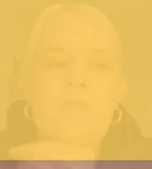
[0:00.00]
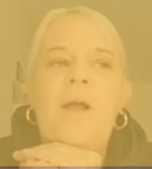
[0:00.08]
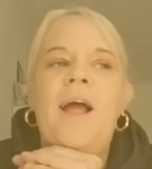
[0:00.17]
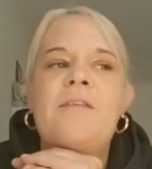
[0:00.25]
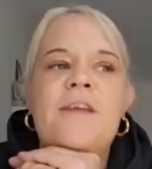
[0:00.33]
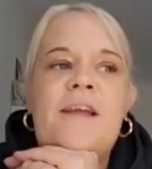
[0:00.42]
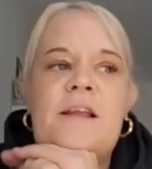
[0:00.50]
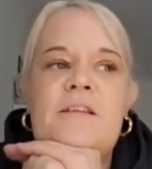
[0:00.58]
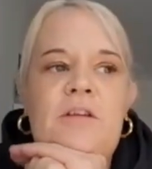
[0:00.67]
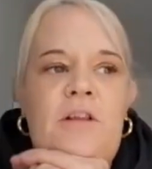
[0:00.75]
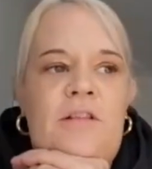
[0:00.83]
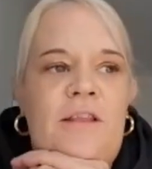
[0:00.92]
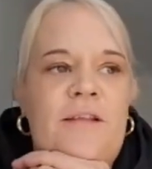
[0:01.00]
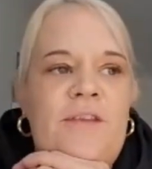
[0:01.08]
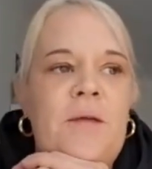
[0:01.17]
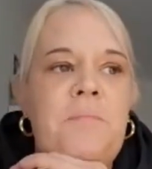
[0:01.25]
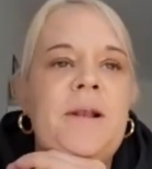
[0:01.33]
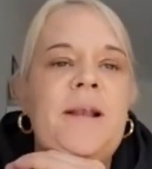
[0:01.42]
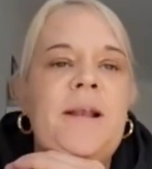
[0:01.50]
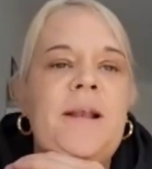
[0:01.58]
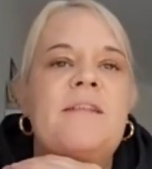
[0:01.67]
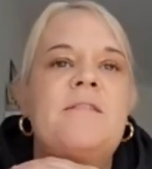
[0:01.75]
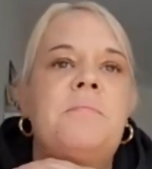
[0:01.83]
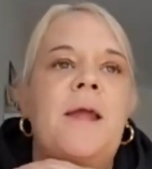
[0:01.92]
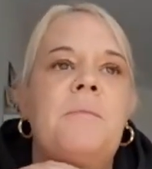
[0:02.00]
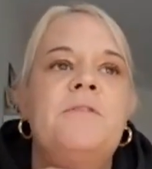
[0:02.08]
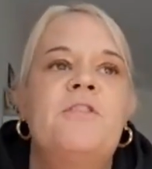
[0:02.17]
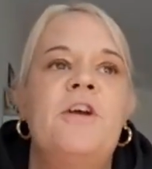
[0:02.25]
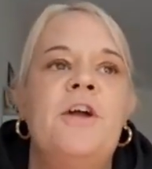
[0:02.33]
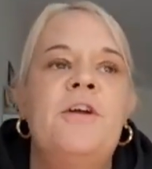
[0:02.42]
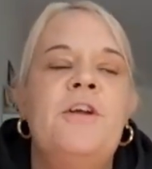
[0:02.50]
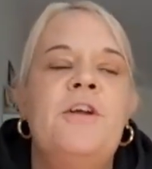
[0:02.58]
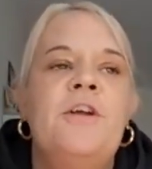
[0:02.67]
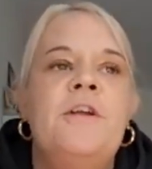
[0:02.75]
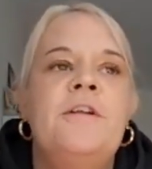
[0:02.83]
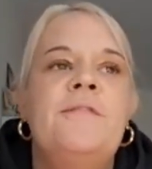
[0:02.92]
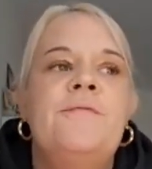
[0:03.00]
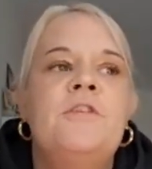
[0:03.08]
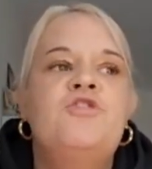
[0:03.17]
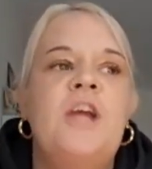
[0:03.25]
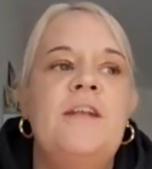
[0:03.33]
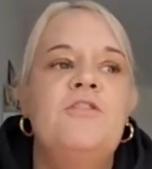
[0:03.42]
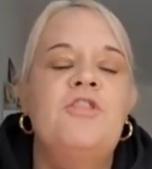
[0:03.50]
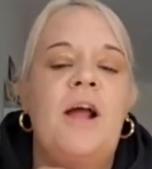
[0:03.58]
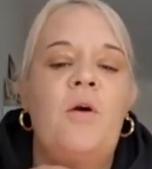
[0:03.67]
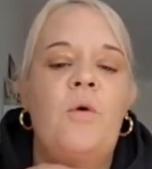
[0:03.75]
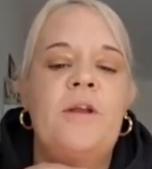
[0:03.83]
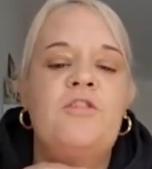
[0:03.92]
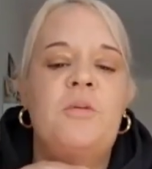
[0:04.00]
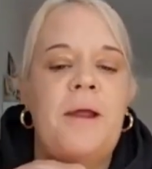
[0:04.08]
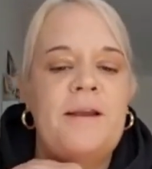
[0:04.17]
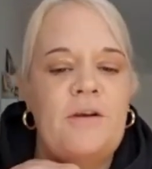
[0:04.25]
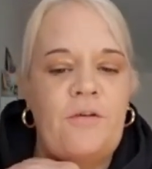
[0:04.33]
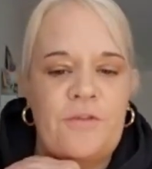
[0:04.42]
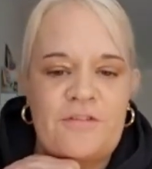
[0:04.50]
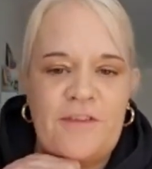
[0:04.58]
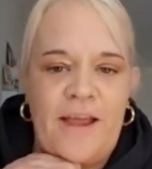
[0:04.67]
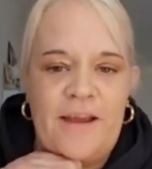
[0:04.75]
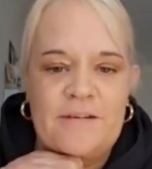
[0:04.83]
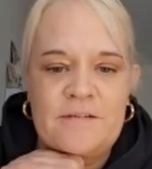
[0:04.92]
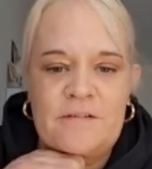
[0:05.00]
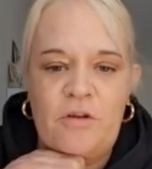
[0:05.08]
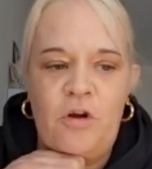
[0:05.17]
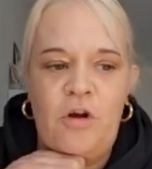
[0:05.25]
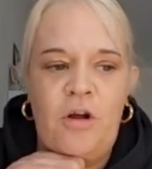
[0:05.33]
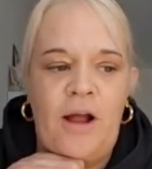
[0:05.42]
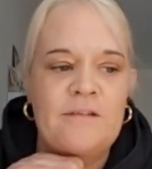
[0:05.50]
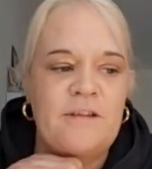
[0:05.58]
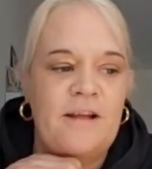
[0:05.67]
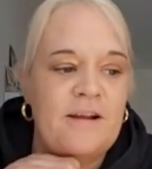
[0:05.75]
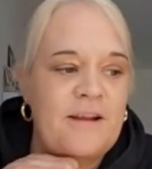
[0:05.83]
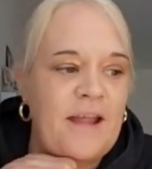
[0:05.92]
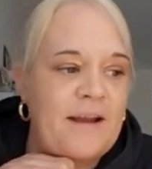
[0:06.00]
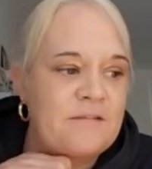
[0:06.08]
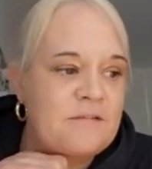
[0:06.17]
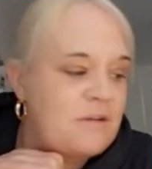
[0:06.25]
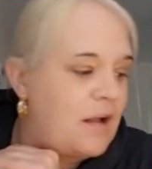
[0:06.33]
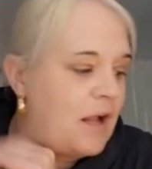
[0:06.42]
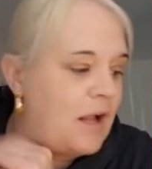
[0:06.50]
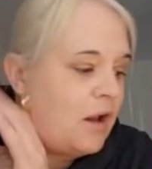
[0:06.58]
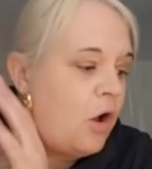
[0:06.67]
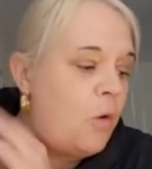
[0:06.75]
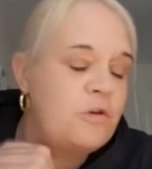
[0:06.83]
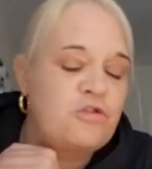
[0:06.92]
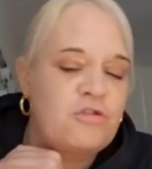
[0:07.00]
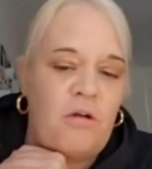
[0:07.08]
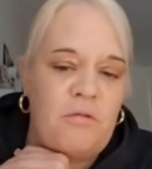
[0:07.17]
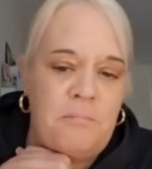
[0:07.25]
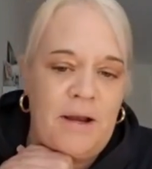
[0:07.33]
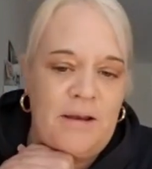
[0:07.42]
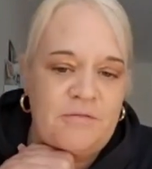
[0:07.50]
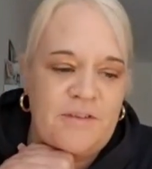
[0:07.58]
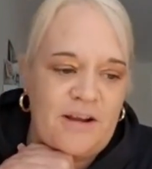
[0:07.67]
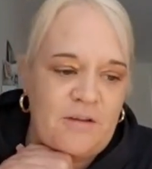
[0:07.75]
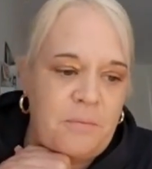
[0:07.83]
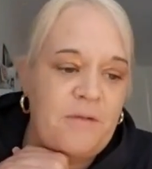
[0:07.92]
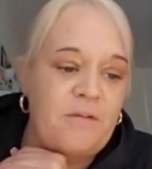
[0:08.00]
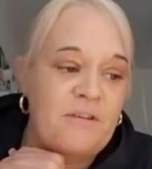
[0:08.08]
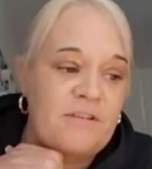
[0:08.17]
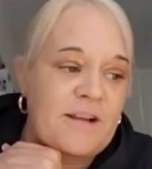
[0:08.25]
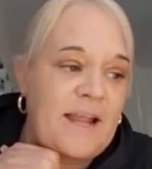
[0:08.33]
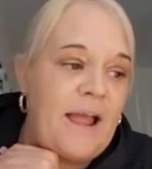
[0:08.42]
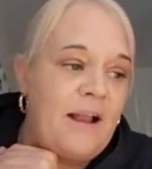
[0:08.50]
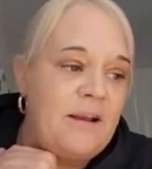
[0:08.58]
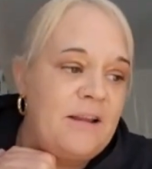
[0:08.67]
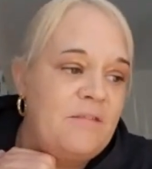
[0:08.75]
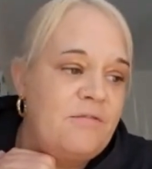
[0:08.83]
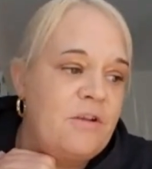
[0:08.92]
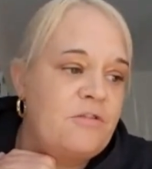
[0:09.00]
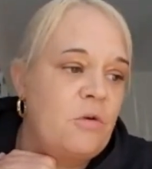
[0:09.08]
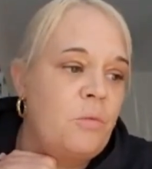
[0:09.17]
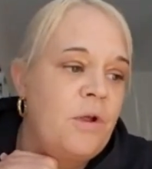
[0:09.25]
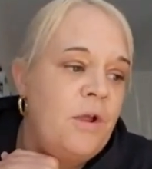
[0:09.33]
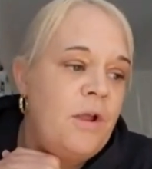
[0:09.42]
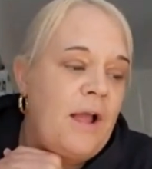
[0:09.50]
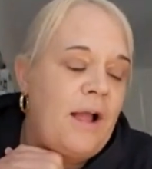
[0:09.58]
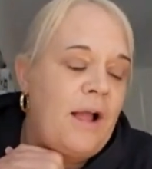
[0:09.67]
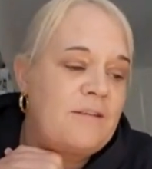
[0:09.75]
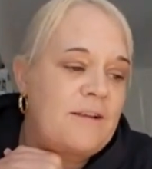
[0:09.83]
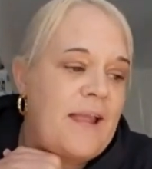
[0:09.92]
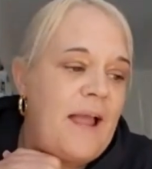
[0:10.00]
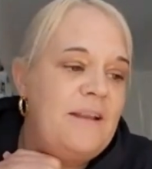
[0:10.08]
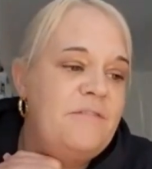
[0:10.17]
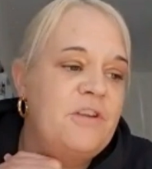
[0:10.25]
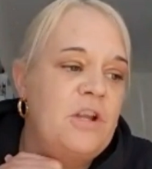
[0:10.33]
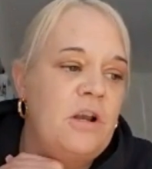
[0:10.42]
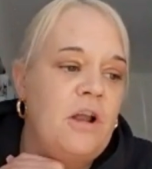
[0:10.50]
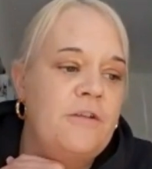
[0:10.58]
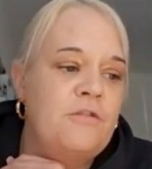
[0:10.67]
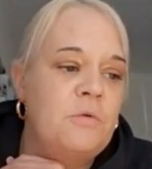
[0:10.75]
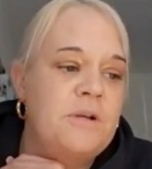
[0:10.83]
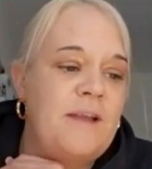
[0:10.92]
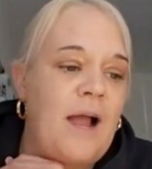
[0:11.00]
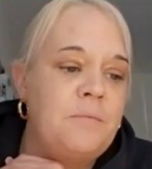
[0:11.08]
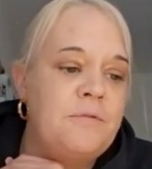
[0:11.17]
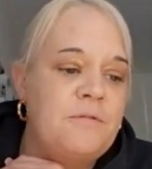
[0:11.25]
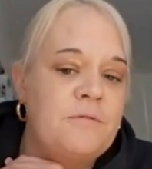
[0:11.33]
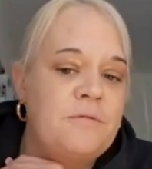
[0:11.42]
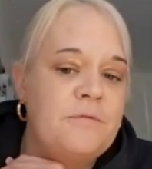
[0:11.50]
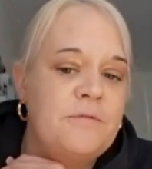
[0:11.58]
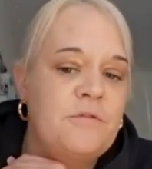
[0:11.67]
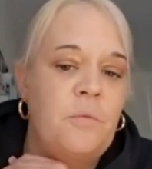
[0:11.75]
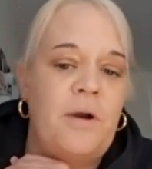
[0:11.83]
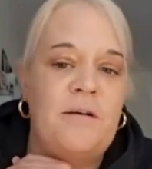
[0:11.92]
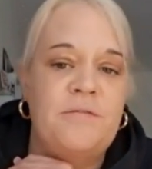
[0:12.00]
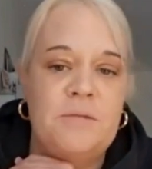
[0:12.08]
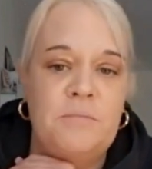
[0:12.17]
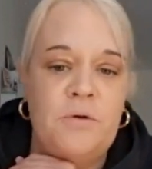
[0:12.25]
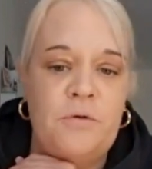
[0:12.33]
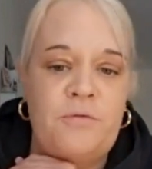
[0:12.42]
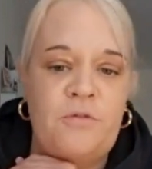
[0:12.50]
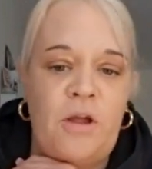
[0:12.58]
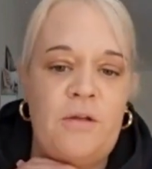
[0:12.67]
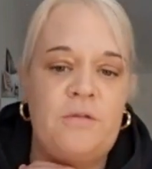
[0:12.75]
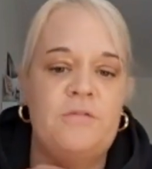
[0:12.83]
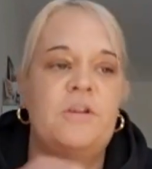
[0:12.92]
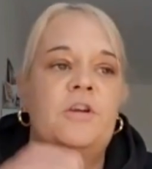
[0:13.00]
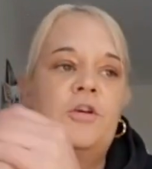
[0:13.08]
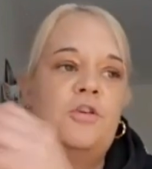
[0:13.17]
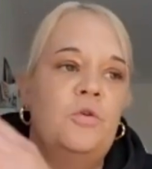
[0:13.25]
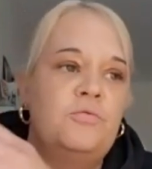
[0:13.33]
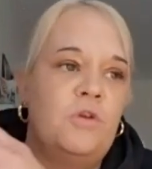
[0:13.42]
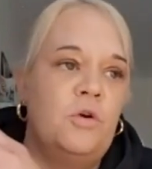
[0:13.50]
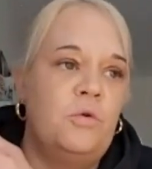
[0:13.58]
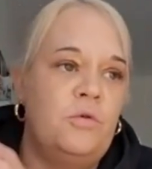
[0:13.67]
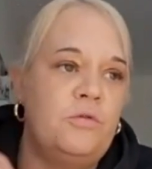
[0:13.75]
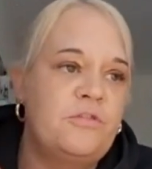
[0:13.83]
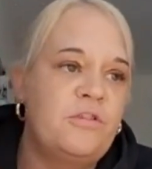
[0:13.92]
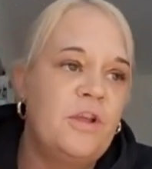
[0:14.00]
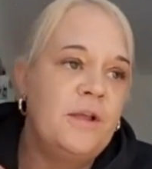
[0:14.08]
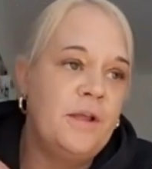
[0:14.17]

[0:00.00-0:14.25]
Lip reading: Well, I think it's the ability to be able to change language depending on the setting. So, as again, I'll always draw on my lived experience as a care leaver. So, as a care leaver, you learn to adapt to wherever you move to, new rules,